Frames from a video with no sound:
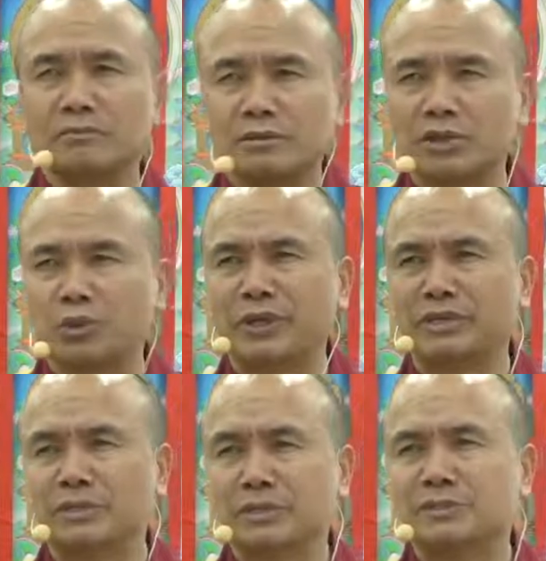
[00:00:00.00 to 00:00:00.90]

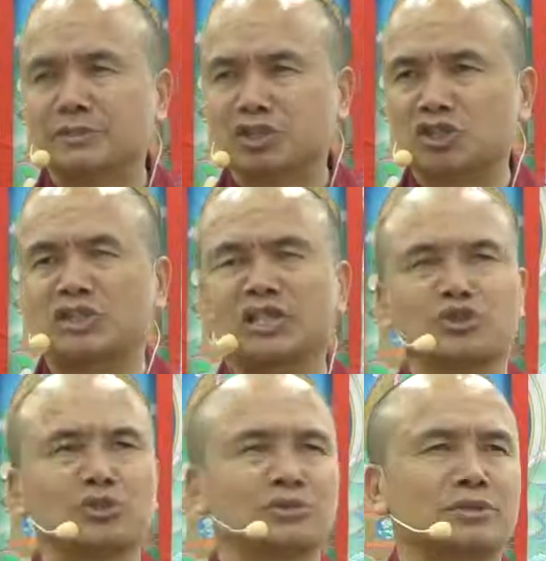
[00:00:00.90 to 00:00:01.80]
request,
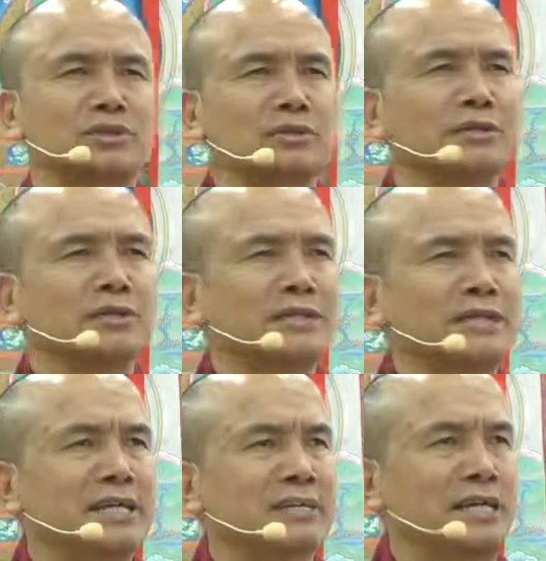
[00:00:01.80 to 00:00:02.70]
suggestions
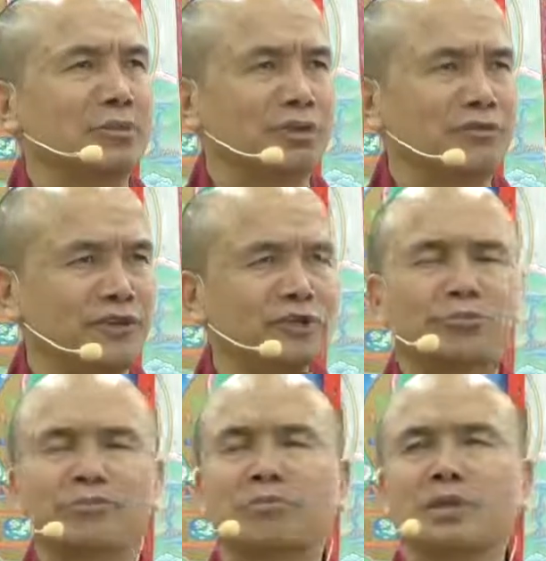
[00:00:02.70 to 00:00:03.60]
that I'm giving.